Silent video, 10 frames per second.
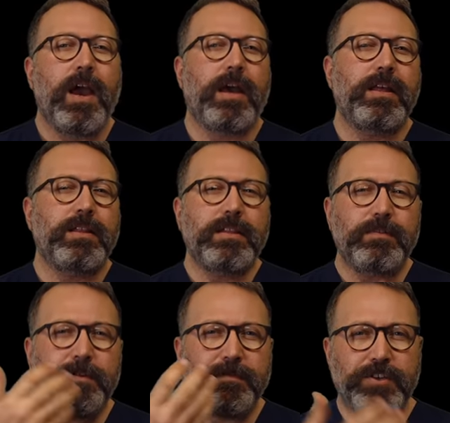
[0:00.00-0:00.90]
A
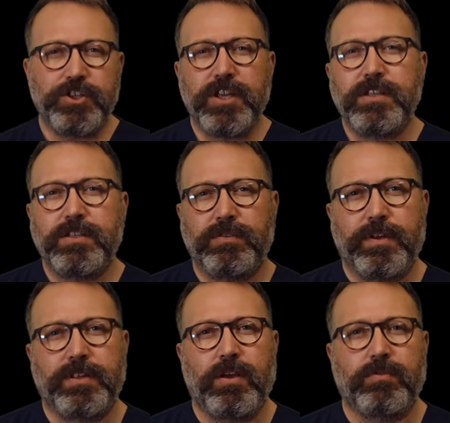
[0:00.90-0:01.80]
little bit of a sheen to
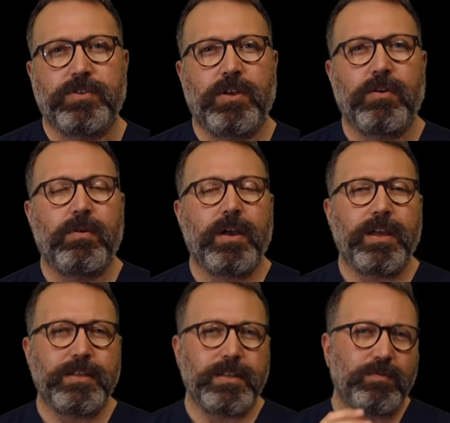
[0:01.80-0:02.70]
it though. So
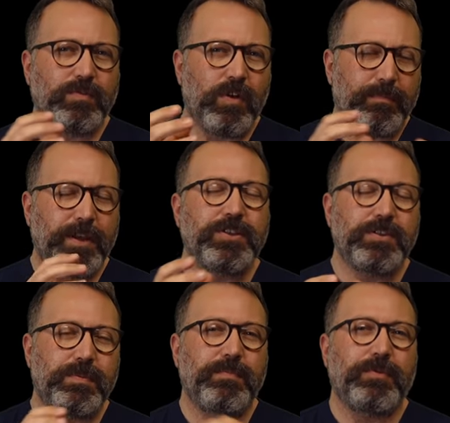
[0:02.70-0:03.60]
our
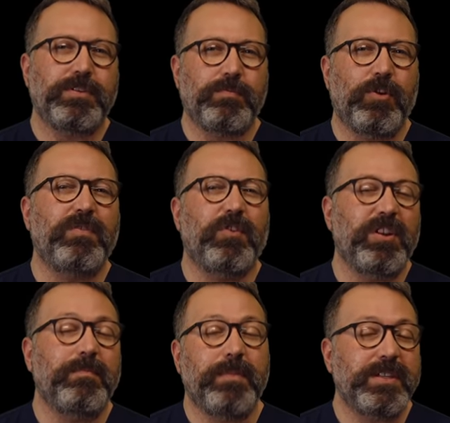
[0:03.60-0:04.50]
patient's been putting some olive
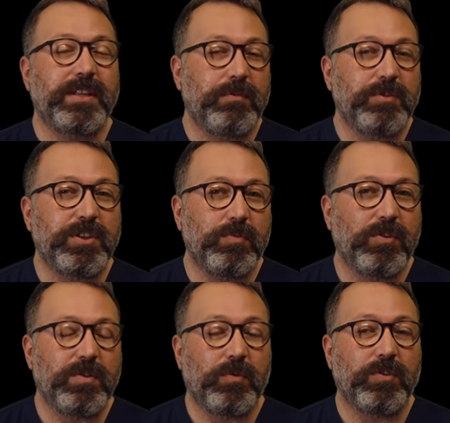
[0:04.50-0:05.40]
oil in basically, which is
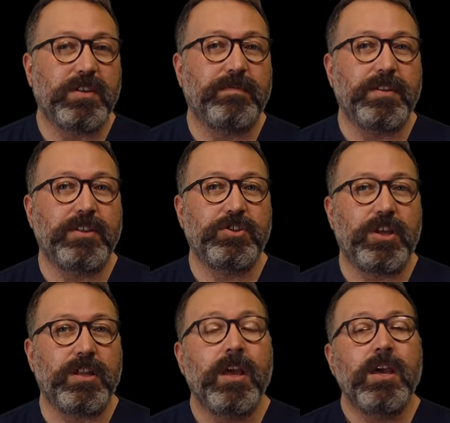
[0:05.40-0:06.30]
what's giving it the
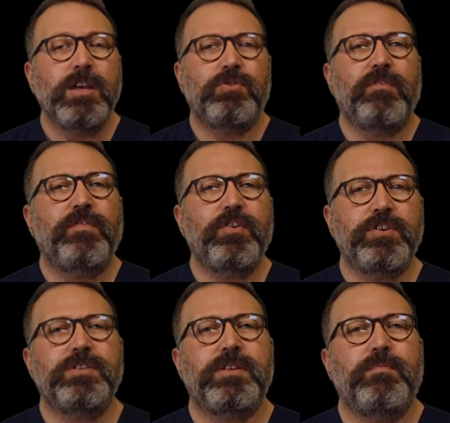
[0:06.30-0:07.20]
sheen. So on
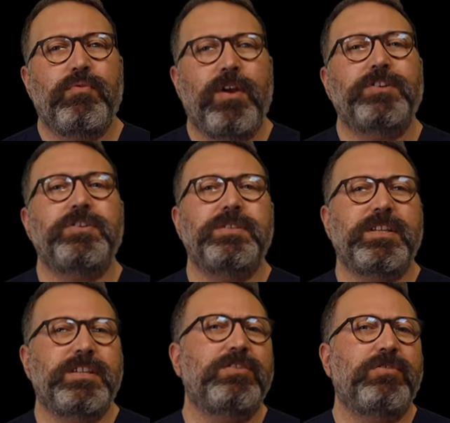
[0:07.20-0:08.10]
first impressions,
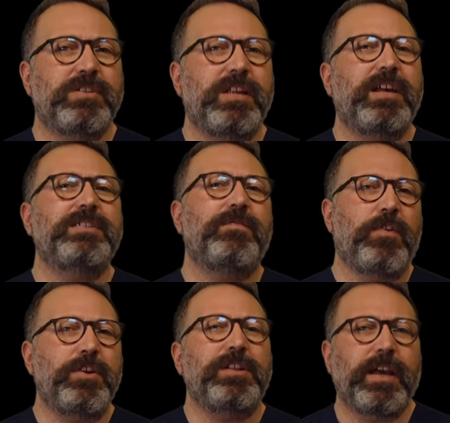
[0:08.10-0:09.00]
this looks like some
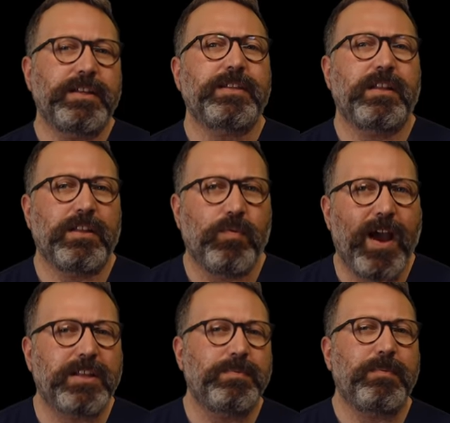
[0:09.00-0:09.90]
very light colored
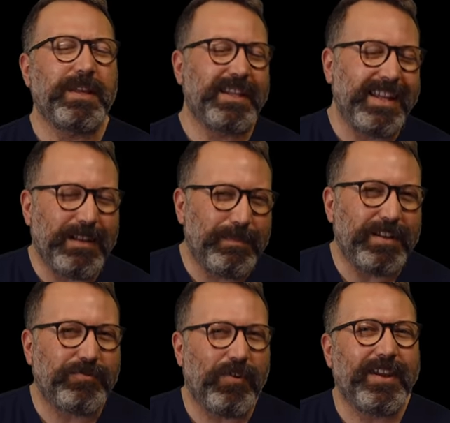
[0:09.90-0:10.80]
wax, maybe a little
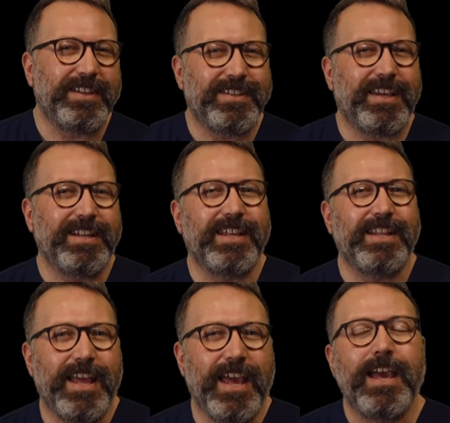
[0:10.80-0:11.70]
bit of dry skin
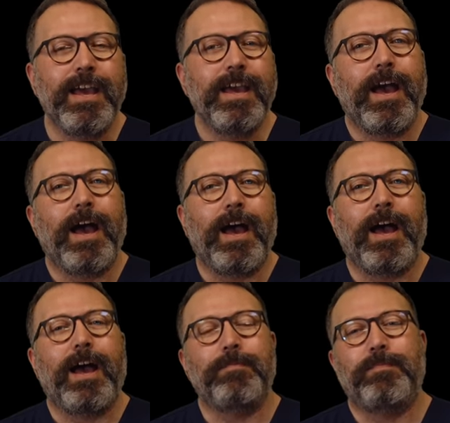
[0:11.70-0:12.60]
in there,
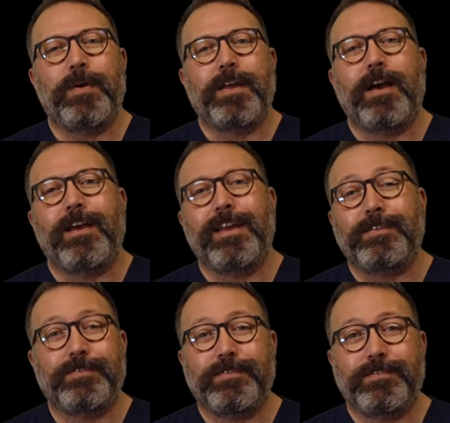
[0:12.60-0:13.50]
but
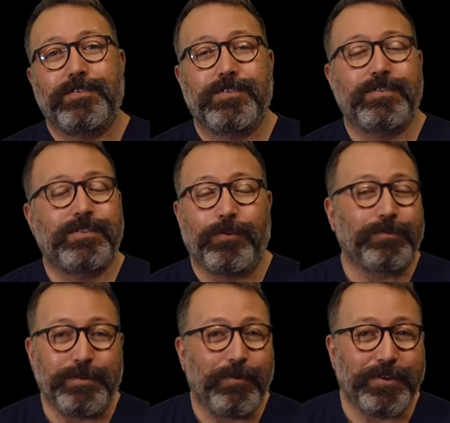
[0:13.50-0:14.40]
it
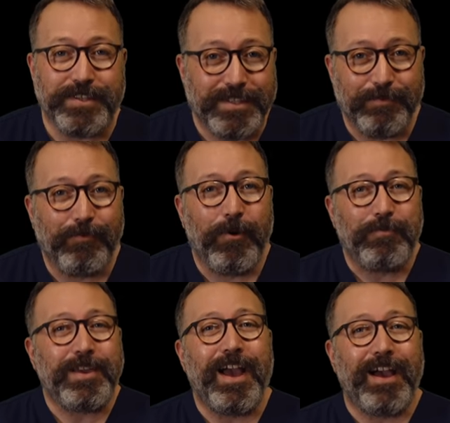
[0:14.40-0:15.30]
totally wasn't.
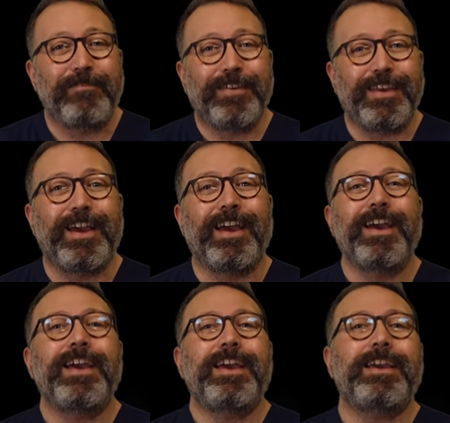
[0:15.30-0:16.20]
What we have here
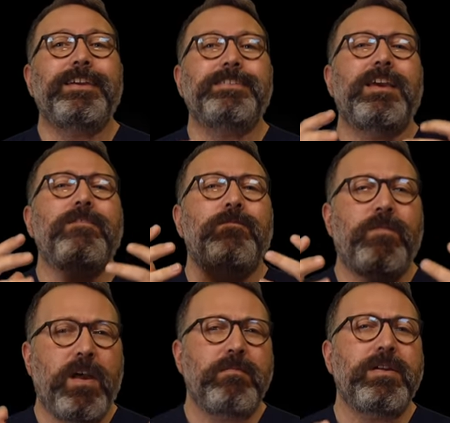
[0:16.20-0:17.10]
is a
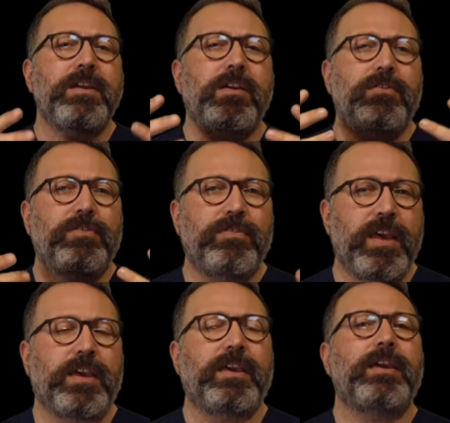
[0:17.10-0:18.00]
very
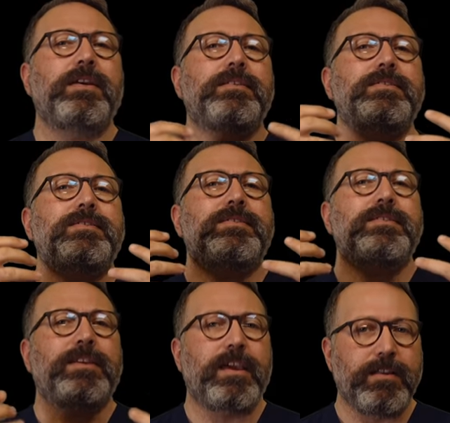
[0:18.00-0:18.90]
thick
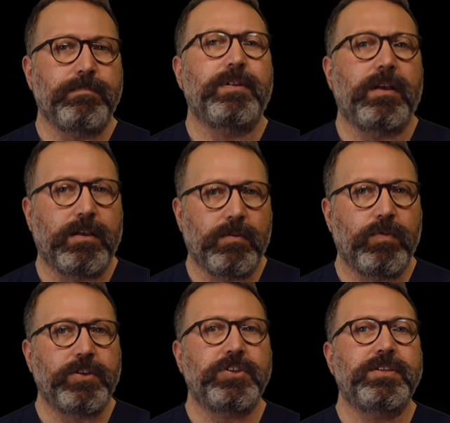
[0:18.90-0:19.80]
skin plug,
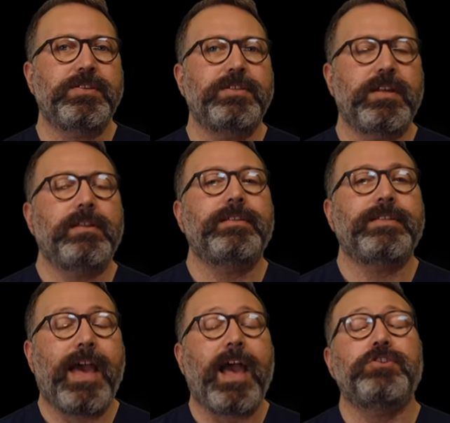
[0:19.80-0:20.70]
which is still
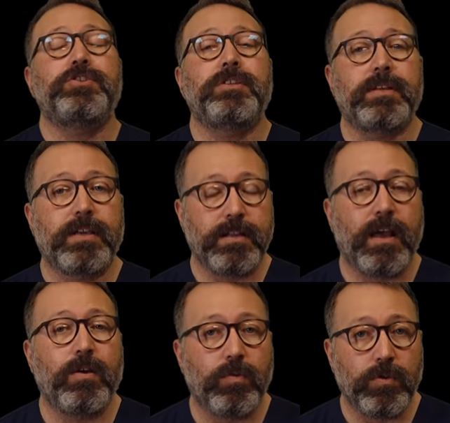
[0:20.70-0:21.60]
attached to the
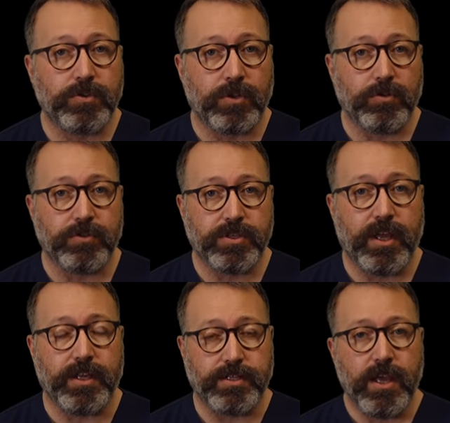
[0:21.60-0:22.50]
canal walls on all
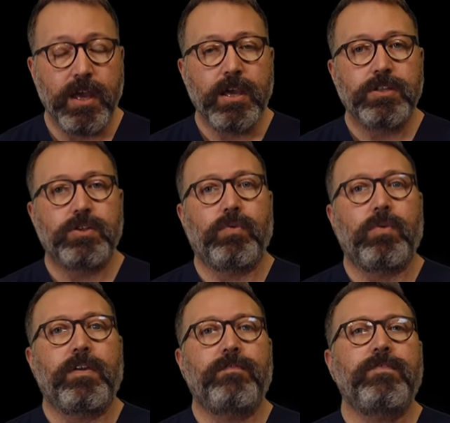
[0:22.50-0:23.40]
sides.
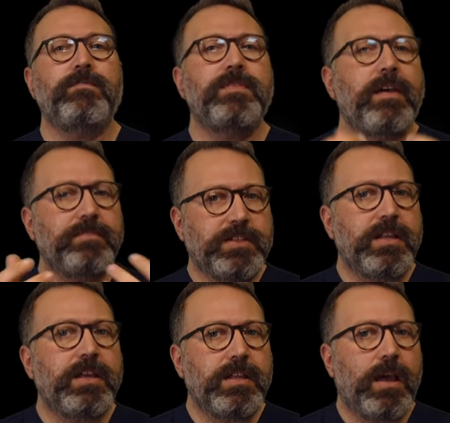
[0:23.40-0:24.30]
So if you've never
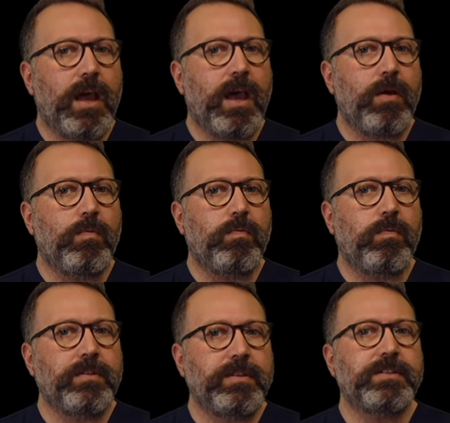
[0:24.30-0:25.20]
seen
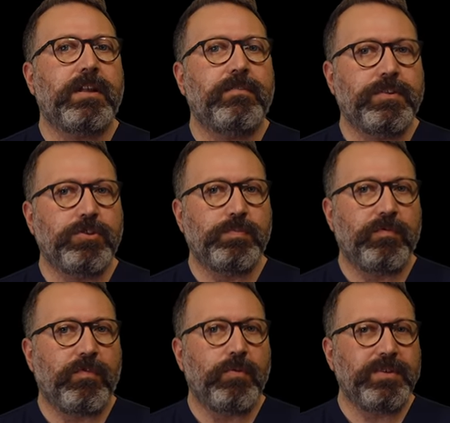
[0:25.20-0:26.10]
one of these kind of videos
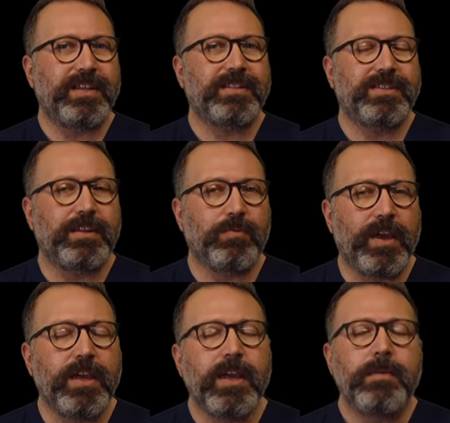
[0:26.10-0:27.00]
before, we take the skin
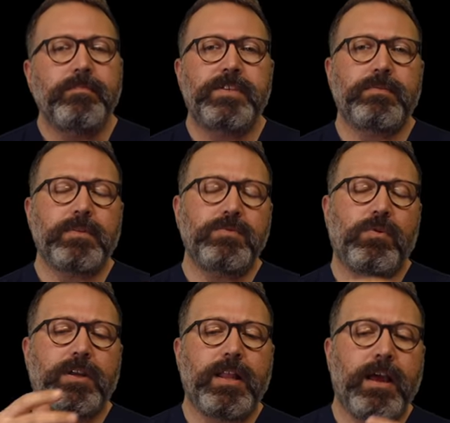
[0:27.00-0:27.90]
away. Sometimes what can